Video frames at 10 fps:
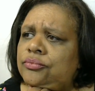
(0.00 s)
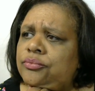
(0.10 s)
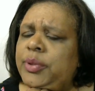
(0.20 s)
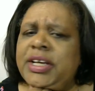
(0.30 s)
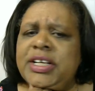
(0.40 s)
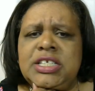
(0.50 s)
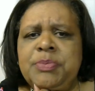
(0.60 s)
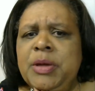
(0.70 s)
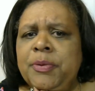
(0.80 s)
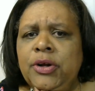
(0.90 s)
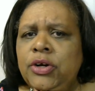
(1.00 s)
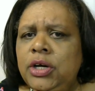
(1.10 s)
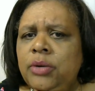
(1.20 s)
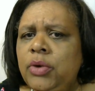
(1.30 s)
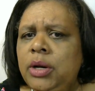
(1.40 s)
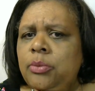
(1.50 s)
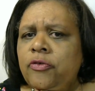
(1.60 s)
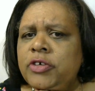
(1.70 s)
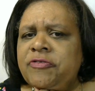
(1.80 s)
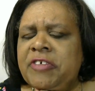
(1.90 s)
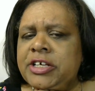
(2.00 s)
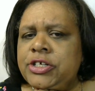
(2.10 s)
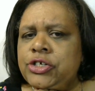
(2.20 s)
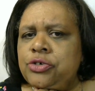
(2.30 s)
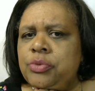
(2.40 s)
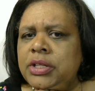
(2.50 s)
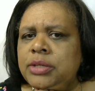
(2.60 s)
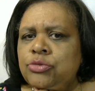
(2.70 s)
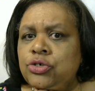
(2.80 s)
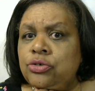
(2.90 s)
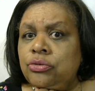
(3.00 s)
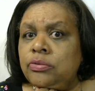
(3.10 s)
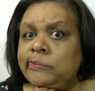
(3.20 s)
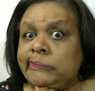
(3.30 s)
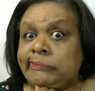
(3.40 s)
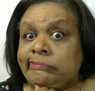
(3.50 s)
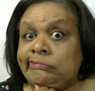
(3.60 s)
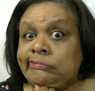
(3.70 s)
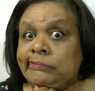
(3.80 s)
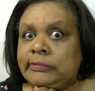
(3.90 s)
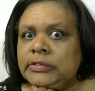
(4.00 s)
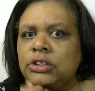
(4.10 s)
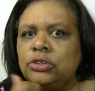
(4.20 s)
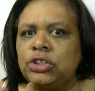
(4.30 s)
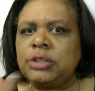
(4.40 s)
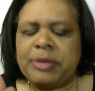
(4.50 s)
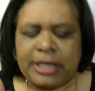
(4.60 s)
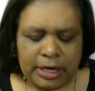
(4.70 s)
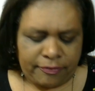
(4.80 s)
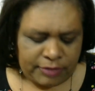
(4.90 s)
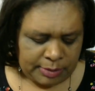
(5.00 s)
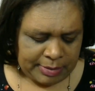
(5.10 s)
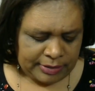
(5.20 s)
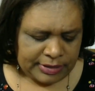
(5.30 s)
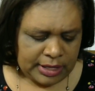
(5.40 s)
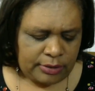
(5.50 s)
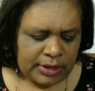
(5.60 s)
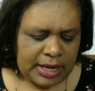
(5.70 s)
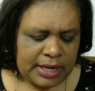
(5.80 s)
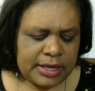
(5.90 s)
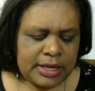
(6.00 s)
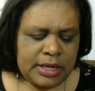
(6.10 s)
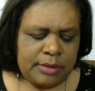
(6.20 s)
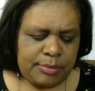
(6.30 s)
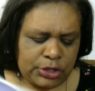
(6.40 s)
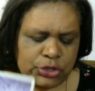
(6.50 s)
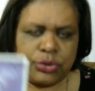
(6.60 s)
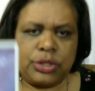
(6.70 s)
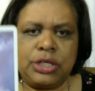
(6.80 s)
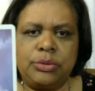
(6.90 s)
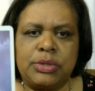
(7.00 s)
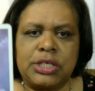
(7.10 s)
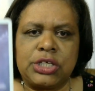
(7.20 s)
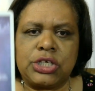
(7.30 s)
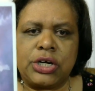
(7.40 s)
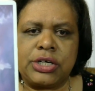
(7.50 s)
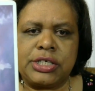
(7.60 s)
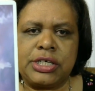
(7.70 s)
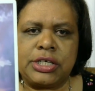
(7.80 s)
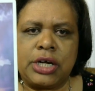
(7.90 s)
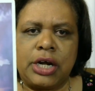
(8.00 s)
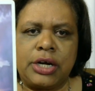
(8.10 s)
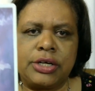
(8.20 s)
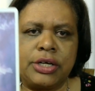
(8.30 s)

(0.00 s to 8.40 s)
because people aren't going to want to move as fast as you want them to so just be careful about that, okay? But truly, you with the Starseed card,